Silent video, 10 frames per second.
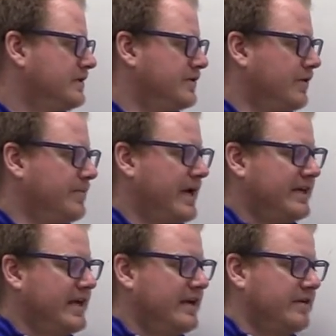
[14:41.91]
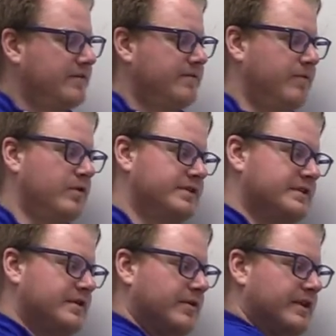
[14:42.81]
So the magnetic force
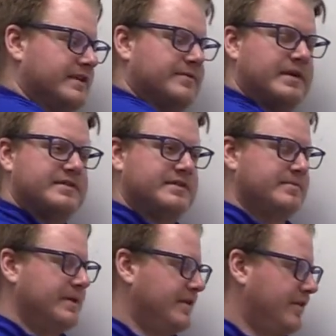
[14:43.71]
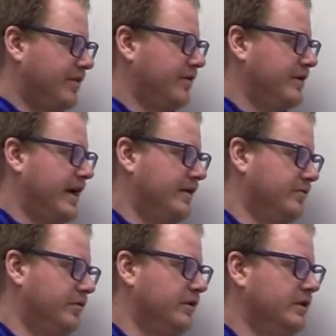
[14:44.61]
is going this way. So this is a bit of the third
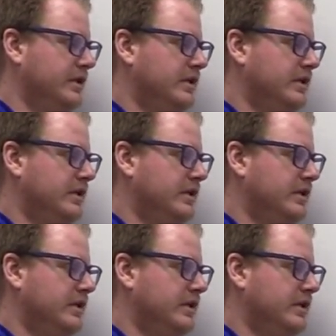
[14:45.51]
hand rule.